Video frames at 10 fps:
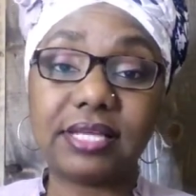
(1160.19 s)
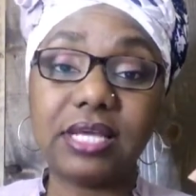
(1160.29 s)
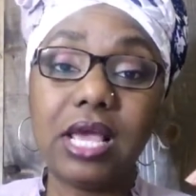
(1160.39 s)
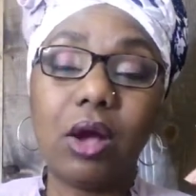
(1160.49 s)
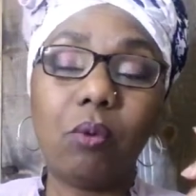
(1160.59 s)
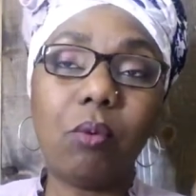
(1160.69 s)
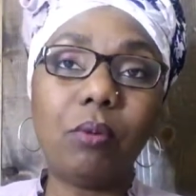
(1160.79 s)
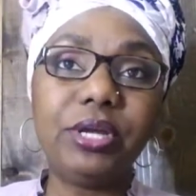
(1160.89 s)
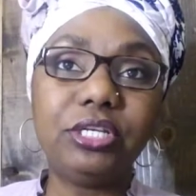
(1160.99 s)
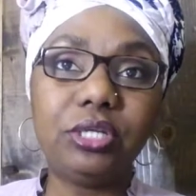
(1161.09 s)
And
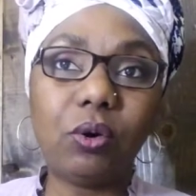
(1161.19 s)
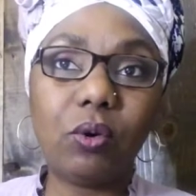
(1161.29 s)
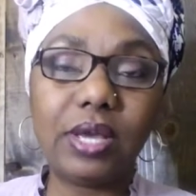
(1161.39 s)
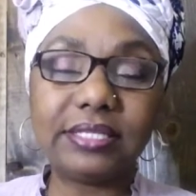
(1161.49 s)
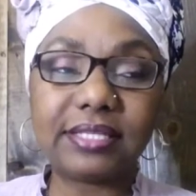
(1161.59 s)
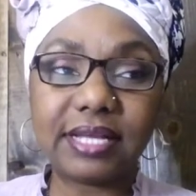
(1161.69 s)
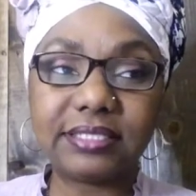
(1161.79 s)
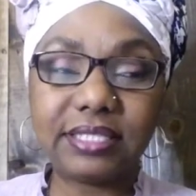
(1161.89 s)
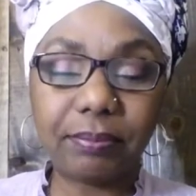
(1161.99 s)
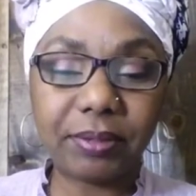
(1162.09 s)
what we know is
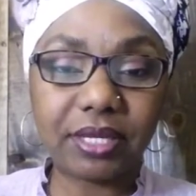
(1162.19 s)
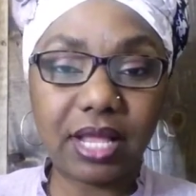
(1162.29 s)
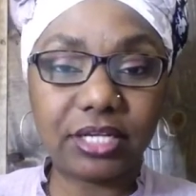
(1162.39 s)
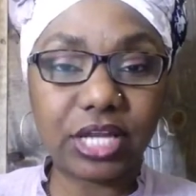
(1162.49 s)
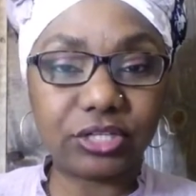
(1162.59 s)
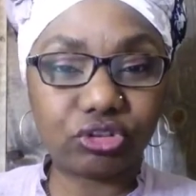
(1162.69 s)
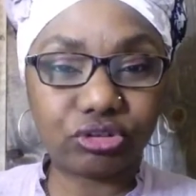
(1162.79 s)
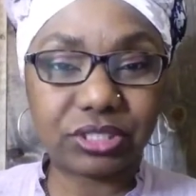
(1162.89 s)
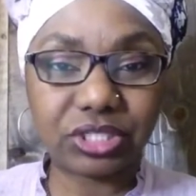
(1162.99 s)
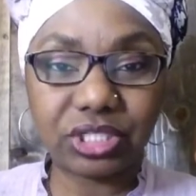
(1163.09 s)
that typically and
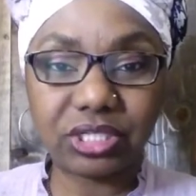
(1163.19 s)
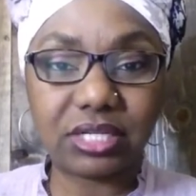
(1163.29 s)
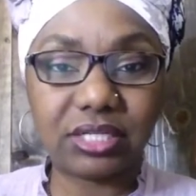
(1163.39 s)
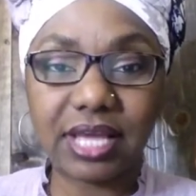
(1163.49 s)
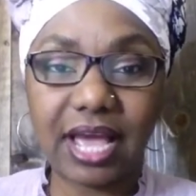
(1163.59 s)
traditionally,